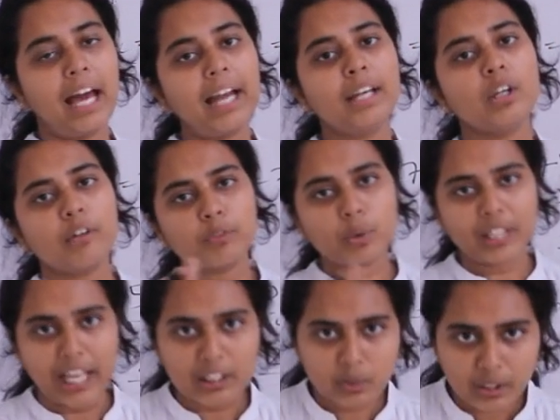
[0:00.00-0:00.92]
and you have to
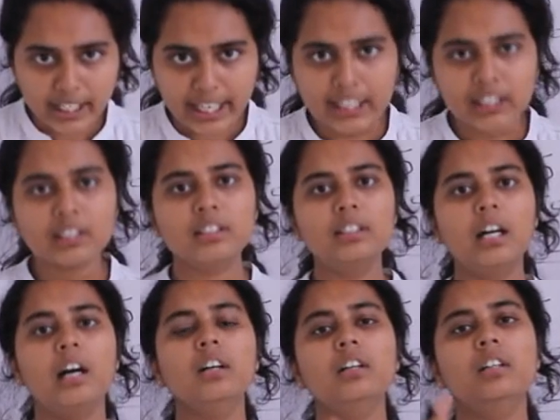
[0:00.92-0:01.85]
calculate
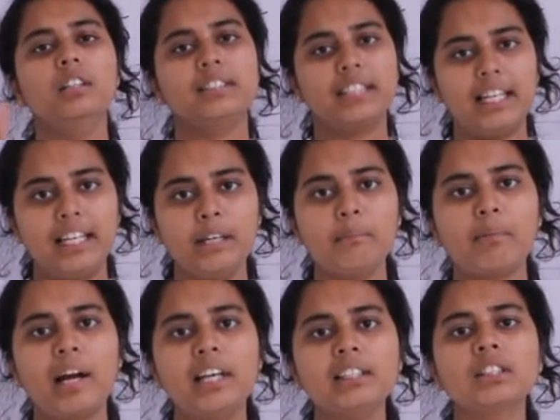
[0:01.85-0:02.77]
the selling
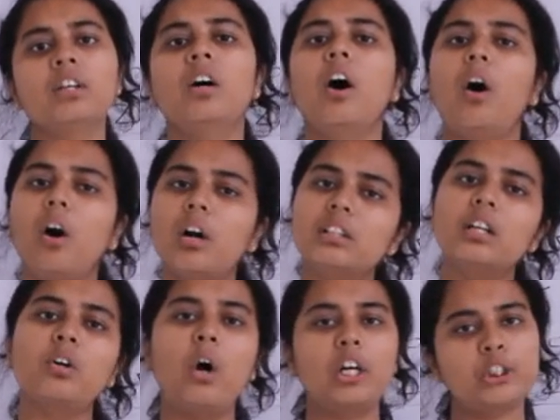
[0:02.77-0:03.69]
price or
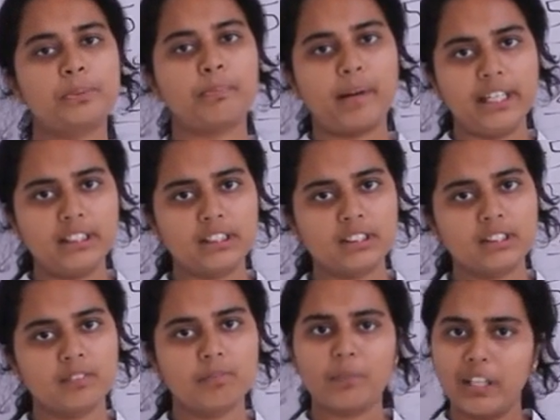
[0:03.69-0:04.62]
the cost price
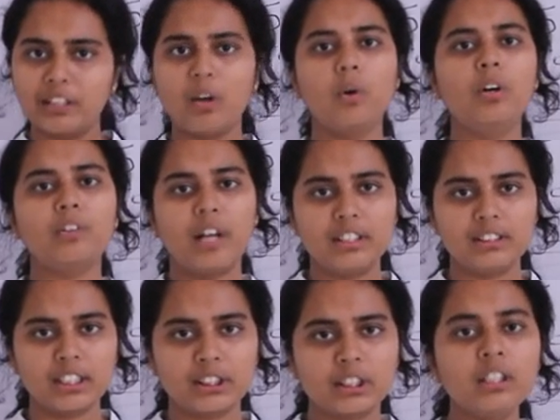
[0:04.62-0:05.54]
in the whole
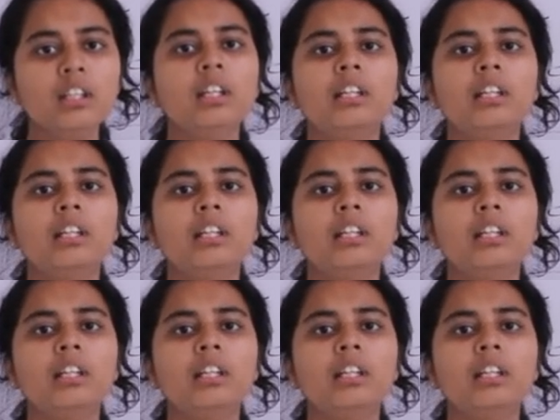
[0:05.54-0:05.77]
transaction,